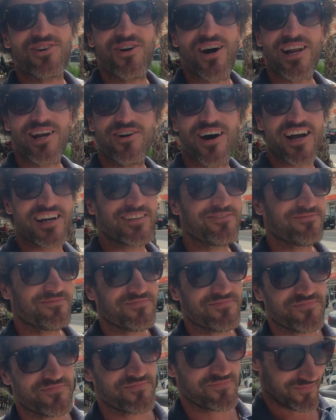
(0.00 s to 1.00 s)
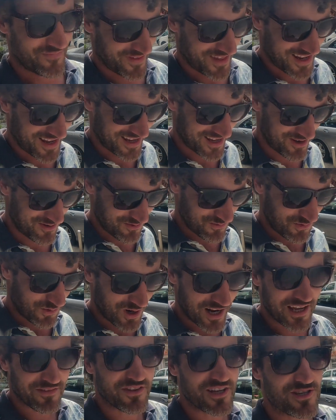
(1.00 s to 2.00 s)
So anyway,
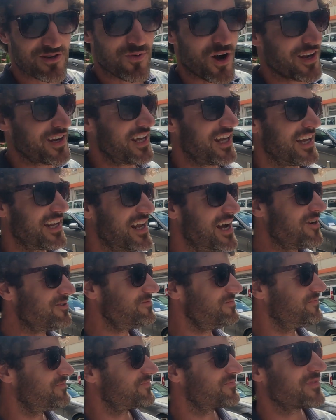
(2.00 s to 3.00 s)
we'll leave this one here now.